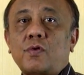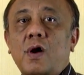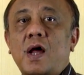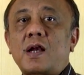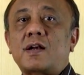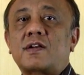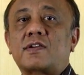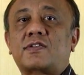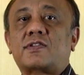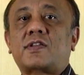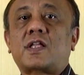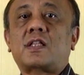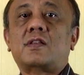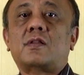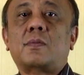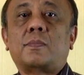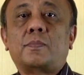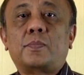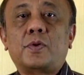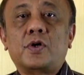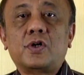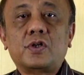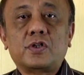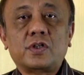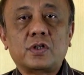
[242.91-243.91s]
understand the
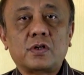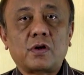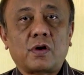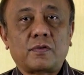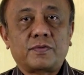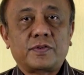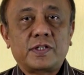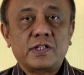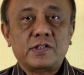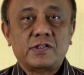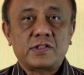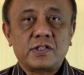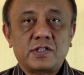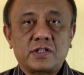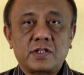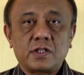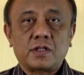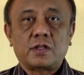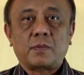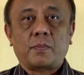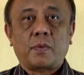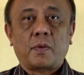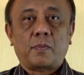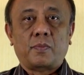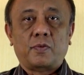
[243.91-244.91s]
burden of disease in
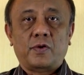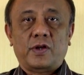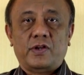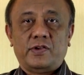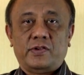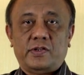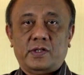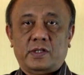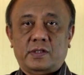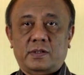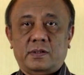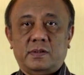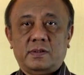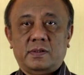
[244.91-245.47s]
the population.